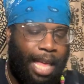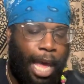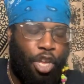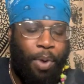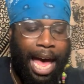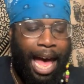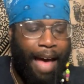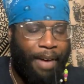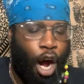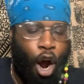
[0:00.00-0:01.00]
that you
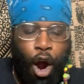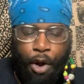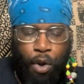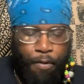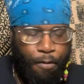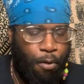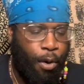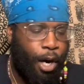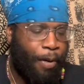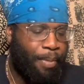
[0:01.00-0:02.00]
have a hard on
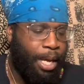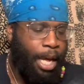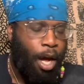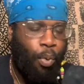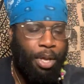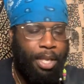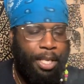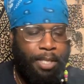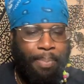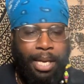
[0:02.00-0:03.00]
for, whether
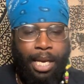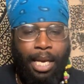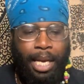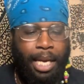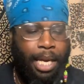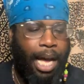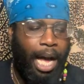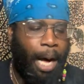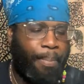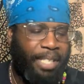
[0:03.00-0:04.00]
this be
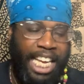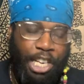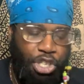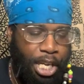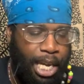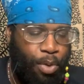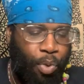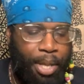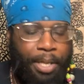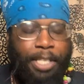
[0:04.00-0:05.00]
teaching,
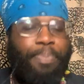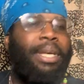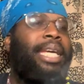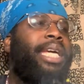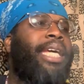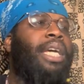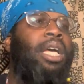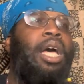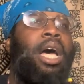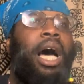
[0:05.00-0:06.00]
whether this be
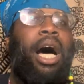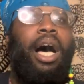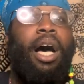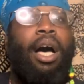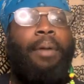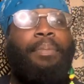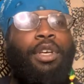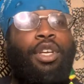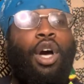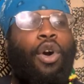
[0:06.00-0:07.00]

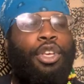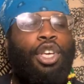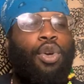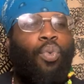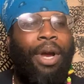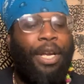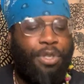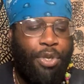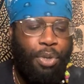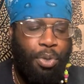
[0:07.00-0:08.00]
you wanting
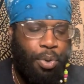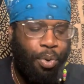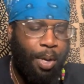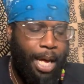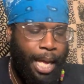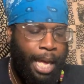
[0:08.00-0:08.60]
to